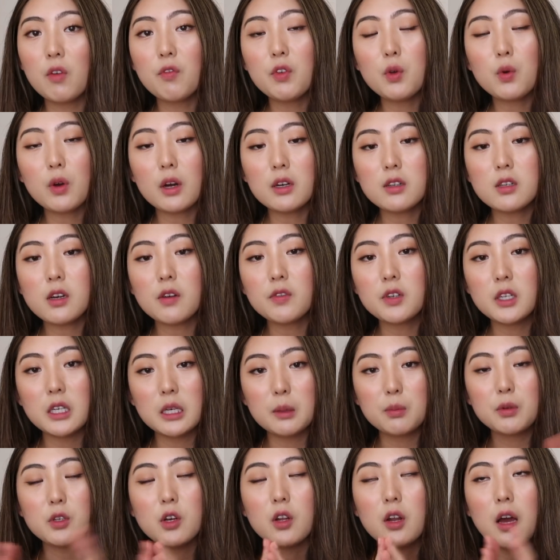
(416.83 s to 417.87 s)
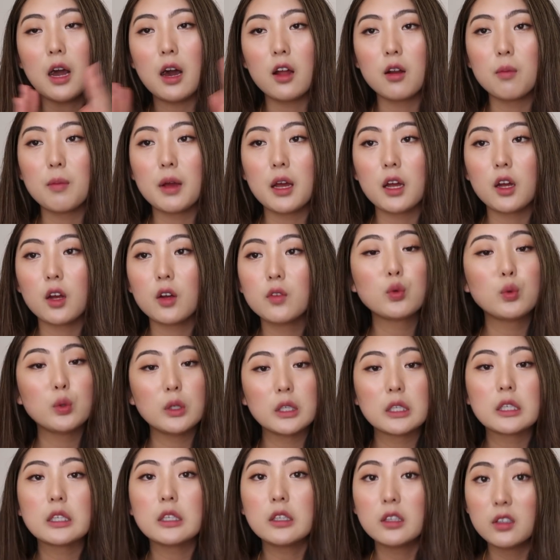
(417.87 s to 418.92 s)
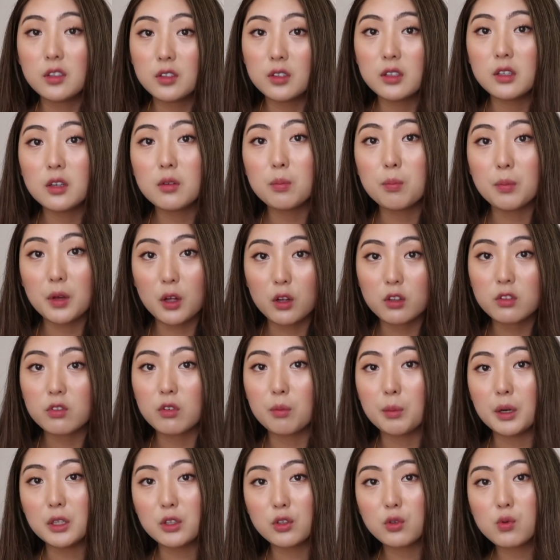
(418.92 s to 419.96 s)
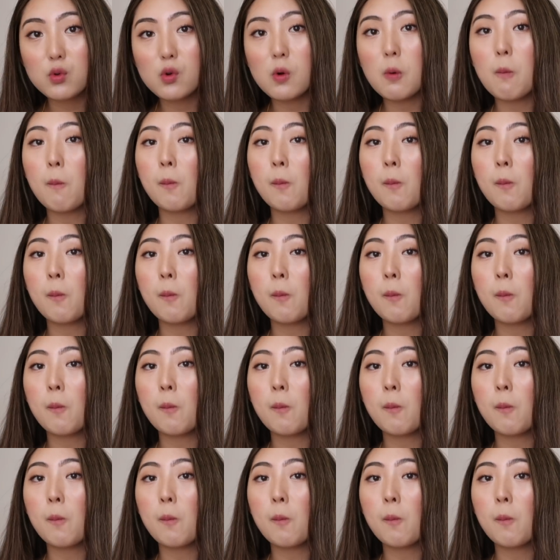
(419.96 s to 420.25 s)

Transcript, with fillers: If you guys have tips on how to make quick, easy meals for med school,